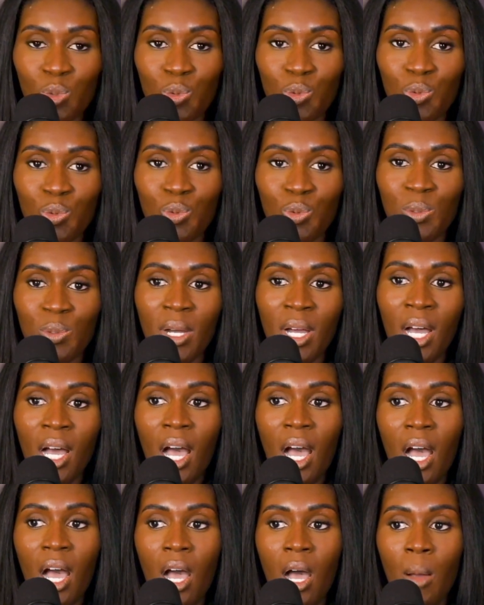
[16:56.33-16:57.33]
to
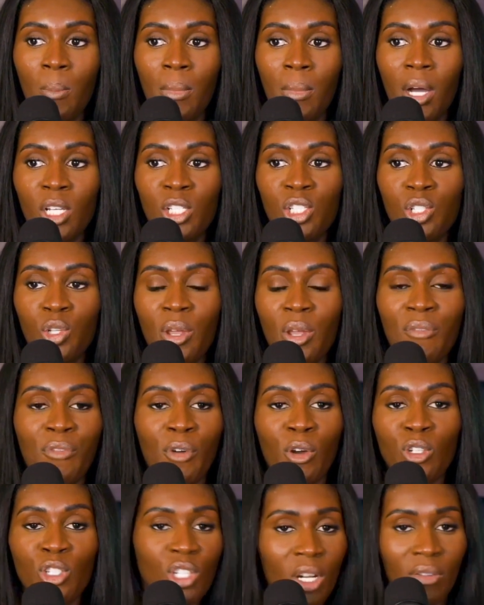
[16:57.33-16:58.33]
a certain
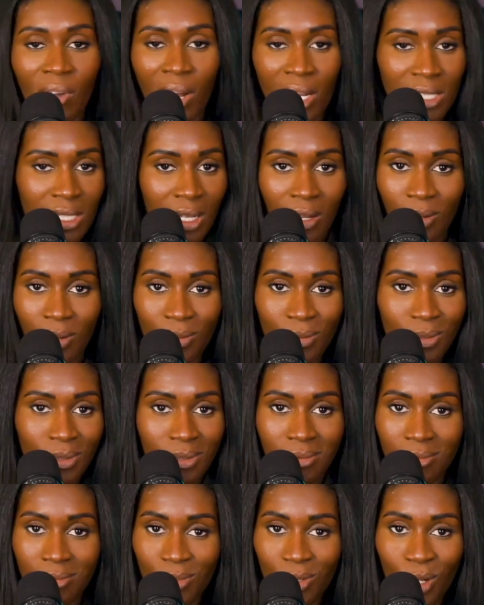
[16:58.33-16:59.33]
version of
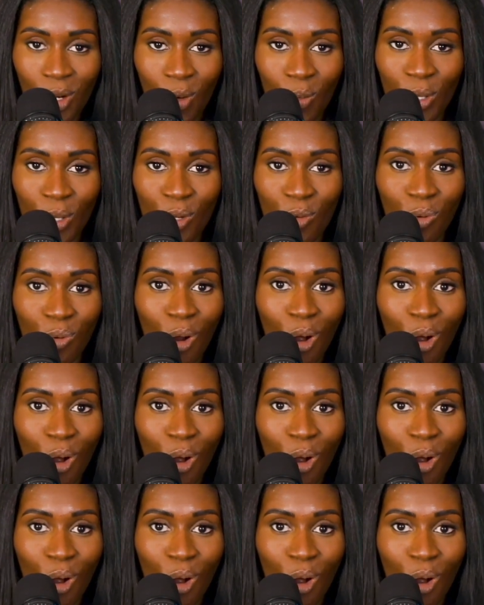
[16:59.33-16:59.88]
ourselves. You know, we